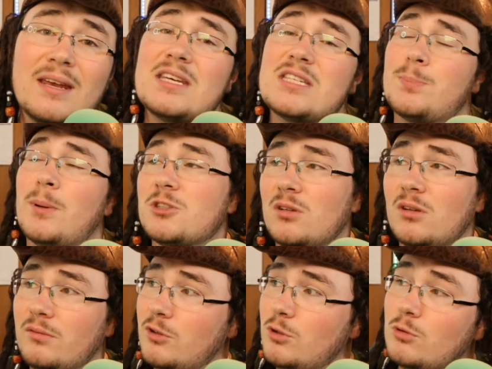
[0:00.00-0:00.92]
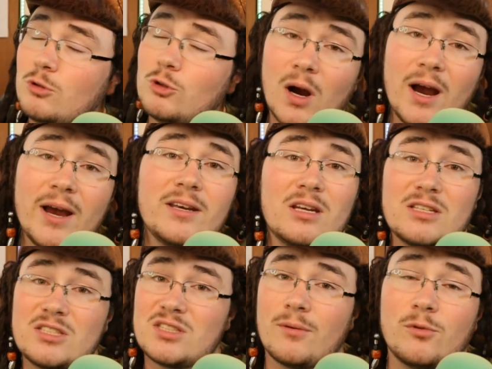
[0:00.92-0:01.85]
especially if you grind it
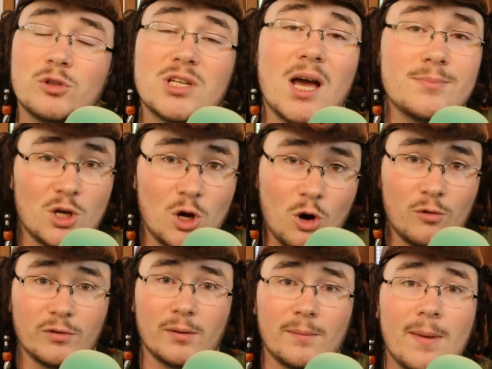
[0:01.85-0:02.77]
several times over.